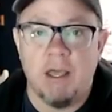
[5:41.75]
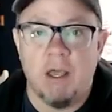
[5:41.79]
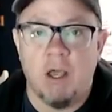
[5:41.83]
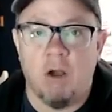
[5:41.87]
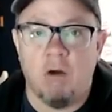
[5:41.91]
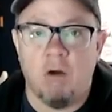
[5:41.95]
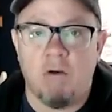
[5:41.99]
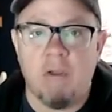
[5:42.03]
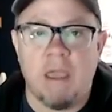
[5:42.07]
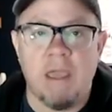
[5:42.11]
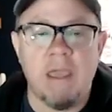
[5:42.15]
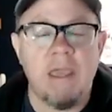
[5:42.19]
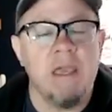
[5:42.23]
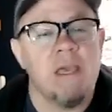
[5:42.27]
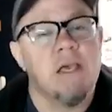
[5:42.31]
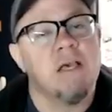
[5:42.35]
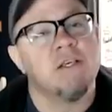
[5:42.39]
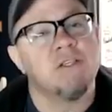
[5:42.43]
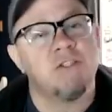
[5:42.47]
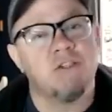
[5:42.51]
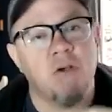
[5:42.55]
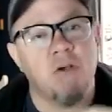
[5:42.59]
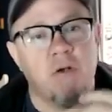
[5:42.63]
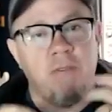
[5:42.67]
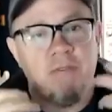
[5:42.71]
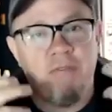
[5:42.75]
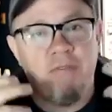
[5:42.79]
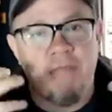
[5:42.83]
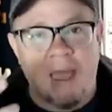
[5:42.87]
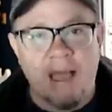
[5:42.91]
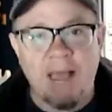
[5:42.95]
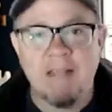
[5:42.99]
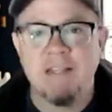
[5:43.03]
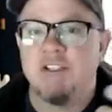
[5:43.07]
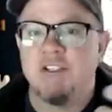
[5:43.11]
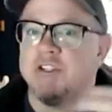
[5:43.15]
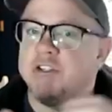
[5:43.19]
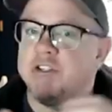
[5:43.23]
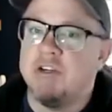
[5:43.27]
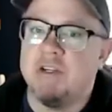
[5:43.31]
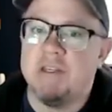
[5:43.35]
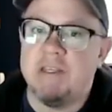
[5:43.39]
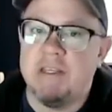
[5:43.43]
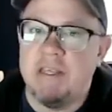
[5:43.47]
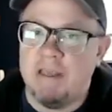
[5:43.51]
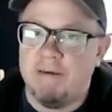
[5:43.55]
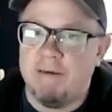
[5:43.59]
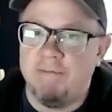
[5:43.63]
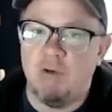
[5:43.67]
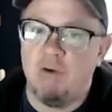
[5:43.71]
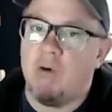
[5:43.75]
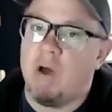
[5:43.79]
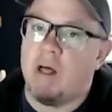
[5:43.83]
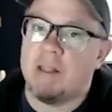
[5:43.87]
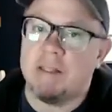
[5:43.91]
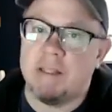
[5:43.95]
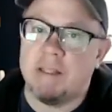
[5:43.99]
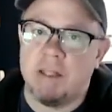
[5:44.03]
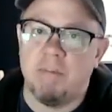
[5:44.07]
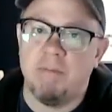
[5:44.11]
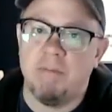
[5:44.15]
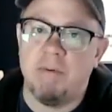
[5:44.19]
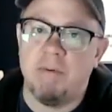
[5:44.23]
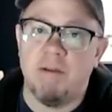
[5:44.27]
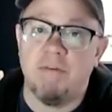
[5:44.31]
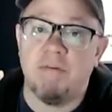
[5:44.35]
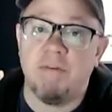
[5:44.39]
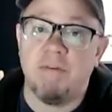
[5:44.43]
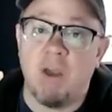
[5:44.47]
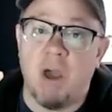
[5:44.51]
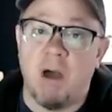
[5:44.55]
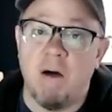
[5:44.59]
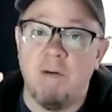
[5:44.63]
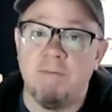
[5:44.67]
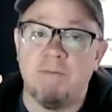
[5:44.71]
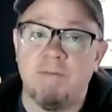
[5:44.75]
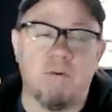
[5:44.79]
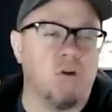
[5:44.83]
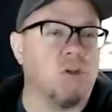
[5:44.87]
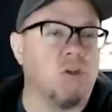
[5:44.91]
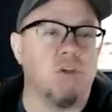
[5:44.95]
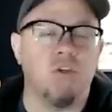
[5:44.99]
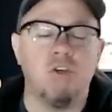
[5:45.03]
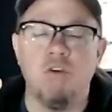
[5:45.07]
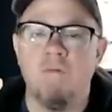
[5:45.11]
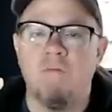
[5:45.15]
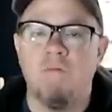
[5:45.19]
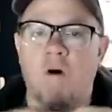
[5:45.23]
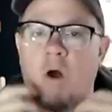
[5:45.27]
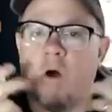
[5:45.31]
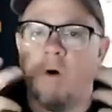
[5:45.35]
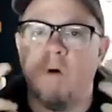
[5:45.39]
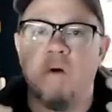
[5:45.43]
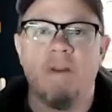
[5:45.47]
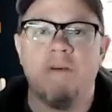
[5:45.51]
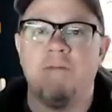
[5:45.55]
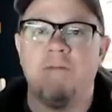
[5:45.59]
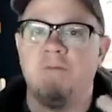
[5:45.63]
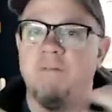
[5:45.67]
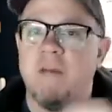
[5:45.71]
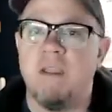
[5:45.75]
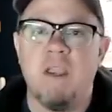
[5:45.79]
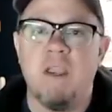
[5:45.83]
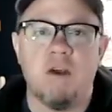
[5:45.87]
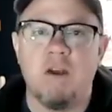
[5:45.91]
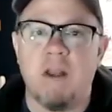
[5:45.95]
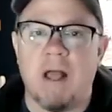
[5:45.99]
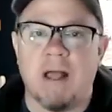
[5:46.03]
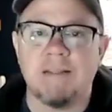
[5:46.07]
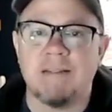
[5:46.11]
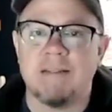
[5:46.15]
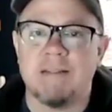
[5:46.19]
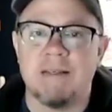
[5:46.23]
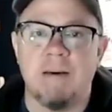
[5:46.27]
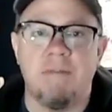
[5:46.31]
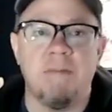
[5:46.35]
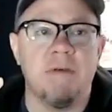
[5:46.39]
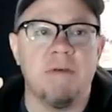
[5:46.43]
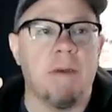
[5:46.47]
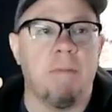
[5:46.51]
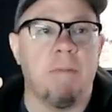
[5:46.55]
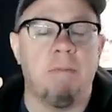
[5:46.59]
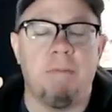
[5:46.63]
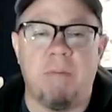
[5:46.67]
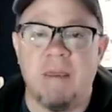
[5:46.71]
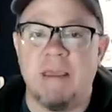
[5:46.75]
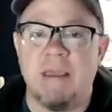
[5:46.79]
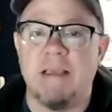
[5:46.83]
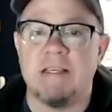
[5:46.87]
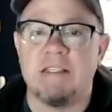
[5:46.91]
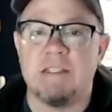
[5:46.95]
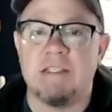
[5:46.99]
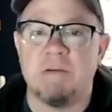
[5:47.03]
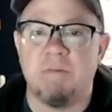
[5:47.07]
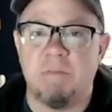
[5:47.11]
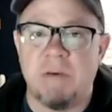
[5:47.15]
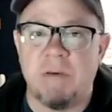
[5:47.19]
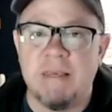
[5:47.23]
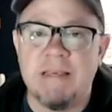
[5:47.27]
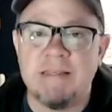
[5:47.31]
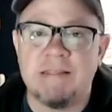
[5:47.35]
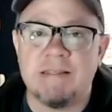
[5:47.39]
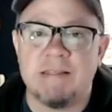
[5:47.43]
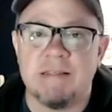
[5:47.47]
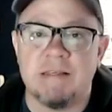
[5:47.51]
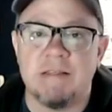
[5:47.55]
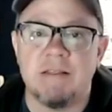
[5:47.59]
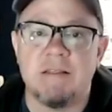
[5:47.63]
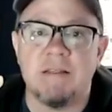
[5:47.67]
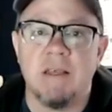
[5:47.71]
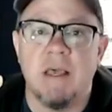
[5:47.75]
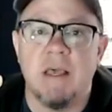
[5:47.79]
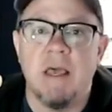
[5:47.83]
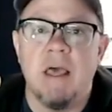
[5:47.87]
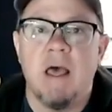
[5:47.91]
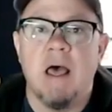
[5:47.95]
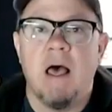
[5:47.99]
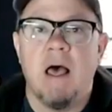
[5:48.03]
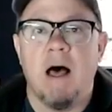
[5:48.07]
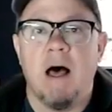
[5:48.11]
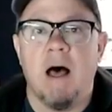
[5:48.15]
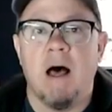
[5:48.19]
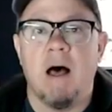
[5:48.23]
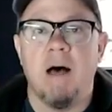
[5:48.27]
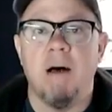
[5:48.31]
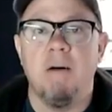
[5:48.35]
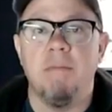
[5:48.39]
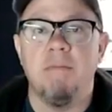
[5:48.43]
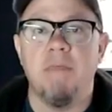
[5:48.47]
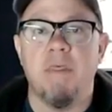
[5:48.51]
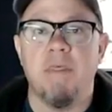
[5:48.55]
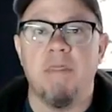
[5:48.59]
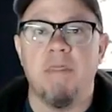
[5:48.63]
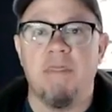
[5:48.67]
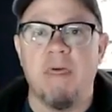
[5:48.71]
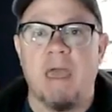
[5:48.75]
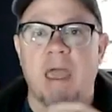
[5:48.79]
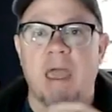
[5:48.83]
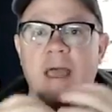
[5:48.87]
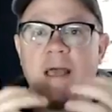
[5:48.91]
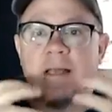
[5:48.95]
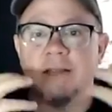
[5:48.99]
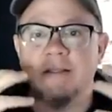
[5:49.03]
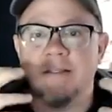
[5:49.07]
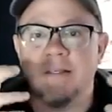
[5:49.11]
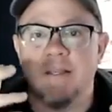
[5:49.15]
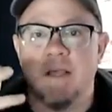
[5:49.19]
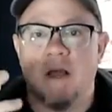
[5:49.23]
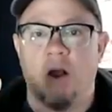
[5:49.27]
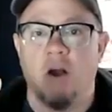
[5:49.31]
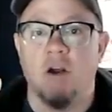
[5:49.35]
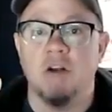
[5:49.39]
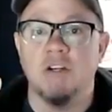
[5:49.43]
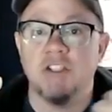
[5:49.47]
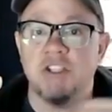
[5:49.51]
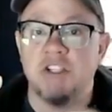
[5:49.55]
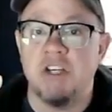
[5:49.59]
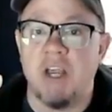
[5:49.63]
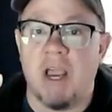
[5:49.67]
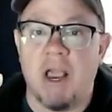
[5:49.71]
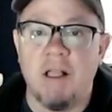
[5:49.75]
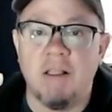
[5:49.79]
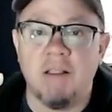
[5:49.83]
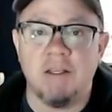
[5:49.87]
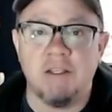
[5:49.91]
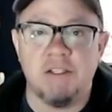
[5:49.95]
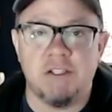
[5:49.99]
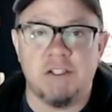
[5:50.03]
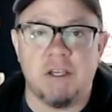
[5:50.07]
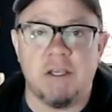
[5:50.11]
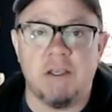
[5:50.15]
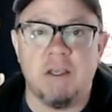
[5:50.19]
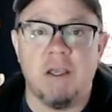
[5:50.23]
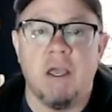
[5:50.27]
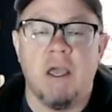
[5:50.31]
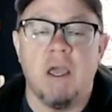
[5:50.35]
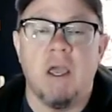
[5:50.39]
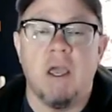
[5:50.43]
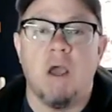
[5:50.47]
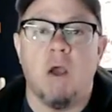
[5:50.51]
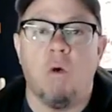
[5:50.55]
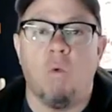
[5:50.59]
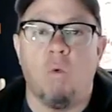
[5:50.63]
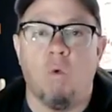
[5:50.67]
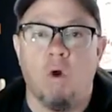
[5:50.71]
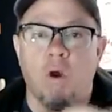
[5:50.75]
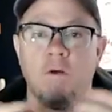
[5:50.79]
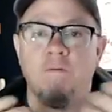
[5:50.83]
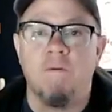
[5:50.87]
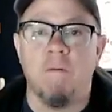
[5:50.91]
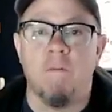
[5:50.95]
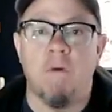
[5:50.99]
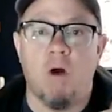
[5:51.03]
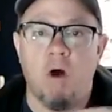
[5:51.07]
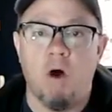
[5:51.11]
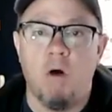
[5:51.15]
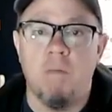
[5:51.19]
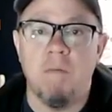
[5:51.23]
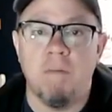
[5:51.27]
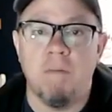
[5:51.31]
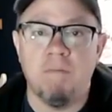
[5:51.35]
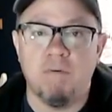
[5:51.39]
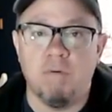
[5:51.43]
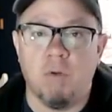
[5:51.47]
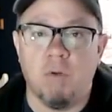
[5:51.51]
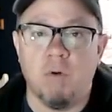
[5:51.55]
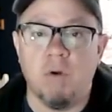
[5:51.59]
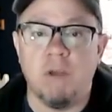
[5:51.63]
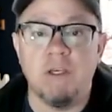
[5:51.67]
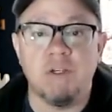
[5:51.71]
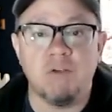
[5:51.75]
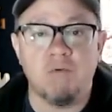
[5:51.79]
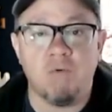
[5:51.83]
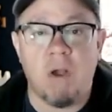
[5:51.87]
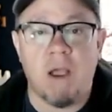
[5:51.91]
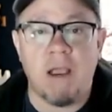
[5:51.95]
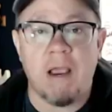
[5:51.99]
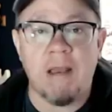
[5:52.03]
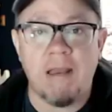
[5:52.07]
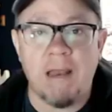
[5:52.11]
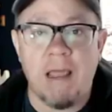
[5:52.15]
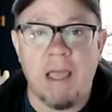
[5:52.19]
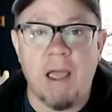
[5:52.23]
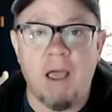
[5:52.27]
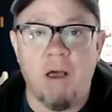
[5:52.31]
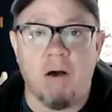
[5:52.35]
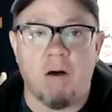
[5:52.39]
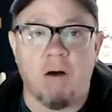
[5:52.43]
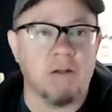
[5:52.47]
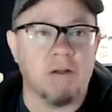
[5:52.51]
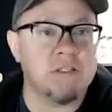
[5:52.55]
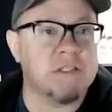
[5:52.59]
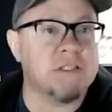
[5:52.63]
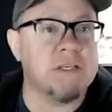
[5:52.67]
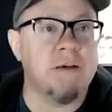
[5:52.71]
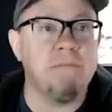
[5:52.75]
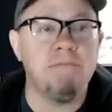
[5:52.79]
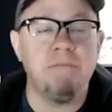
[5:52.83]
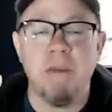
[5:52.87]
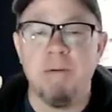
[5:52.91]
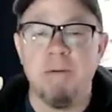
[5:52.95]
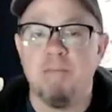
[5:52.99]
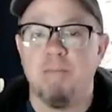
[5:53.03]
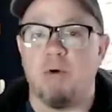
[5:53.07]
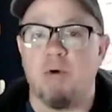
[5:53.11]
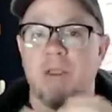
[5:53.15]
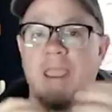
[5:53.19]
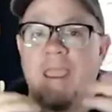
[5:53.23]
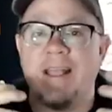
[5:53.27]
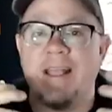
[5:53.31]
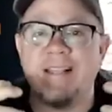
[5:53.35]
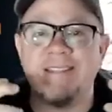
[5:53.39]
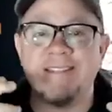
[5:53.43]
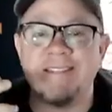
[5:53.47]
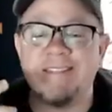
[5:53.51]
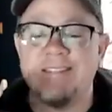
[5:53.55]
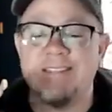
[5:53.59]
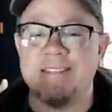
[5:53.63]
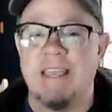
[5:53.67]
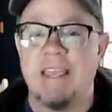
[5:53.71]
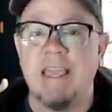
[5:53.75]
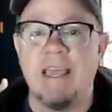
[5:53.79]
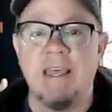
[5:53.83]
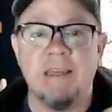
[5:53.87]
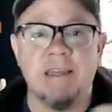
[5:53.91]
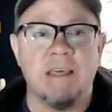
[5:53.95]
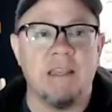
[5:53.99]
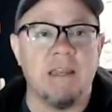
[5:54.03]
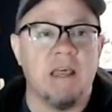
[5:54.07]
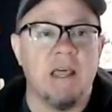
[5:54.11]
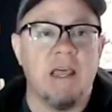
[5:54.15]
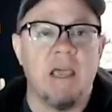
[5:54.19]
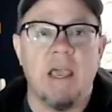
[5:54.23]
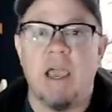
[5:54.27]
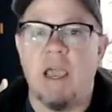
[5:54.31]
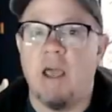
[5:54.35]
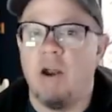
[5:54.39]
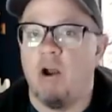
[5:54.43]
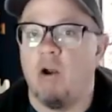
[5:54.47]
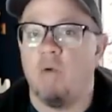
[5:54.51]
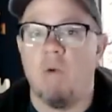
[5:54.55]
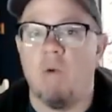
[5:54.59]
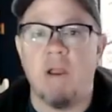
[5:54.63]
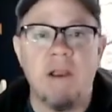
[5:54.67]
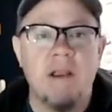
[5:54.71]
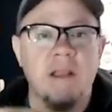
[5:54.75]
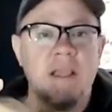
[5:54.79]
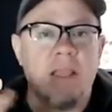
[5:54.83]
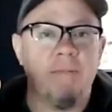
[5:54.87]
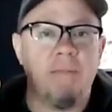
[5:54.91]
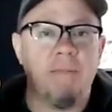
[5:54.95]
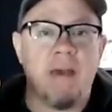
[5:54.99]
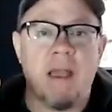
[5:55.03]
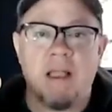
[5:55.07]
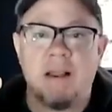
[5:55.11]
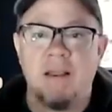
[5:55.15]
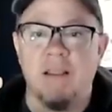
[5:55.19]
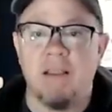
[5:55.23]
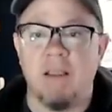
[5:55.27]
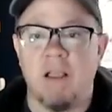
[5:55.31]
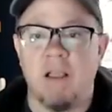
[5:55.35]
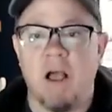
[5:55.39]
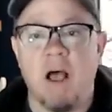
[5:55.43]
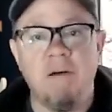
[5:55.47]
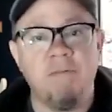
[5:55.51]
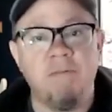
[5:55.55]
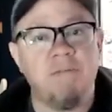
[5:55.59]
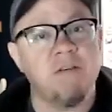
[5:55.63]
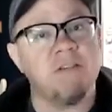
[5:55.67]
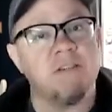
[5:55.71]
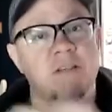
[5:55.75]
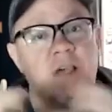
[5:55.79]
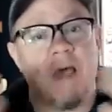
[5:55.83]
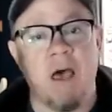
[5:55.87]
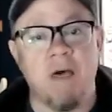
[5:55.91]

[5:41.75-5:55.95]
Okay, so that should give you a little bit of comfort. You've already figured out some of the biggest pieces um, that are challenging work from home employees right now. Some people can't stand it and are ready to get back into the office.